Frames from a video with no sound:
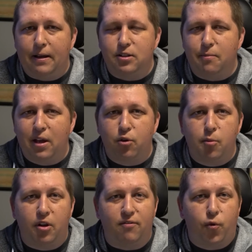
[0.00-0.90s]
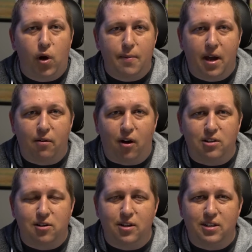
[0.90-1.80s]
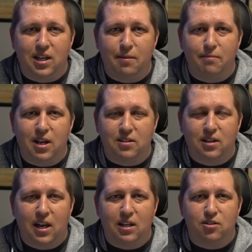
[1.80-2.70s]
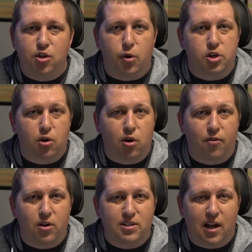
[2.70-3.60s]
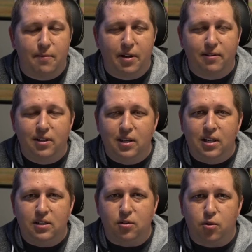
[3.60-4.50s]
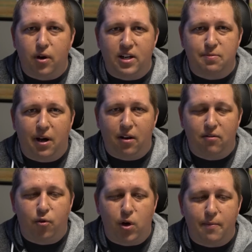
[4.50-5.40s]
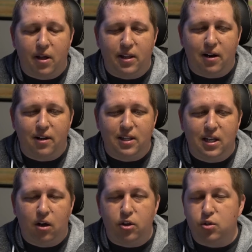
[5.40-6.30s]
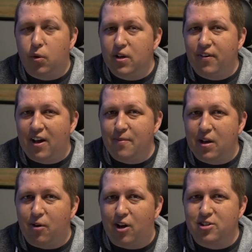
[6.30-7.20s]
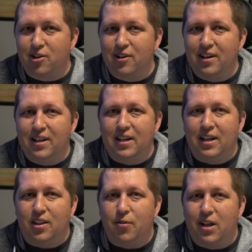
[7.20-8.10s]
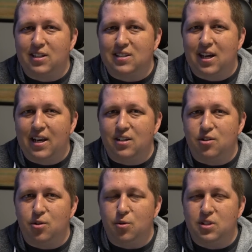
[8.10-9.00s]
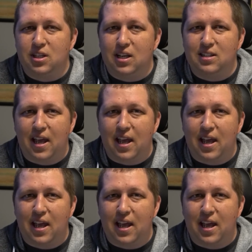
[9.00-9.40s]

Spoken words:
To make room on the 40-man roster, the team designated Stuart Turner for assignment to create a spot on the 40-man there. And then on the 25-man roster, the Reds decided to send